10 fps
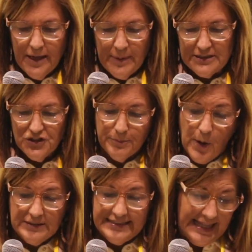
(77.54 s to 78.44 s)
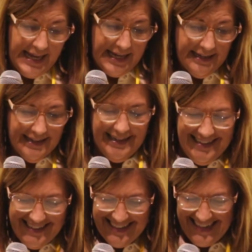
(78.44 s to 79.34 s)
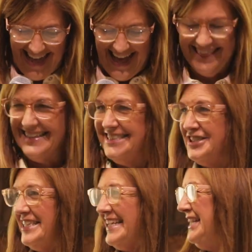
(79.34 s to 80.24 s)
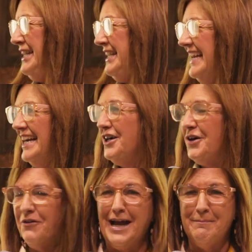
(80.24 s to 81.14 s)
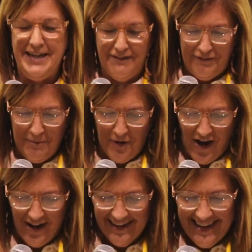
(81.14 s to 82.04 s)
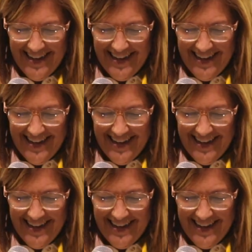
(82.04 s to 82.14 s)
But Chipotle in Athens, she can correct me if I'm wrong.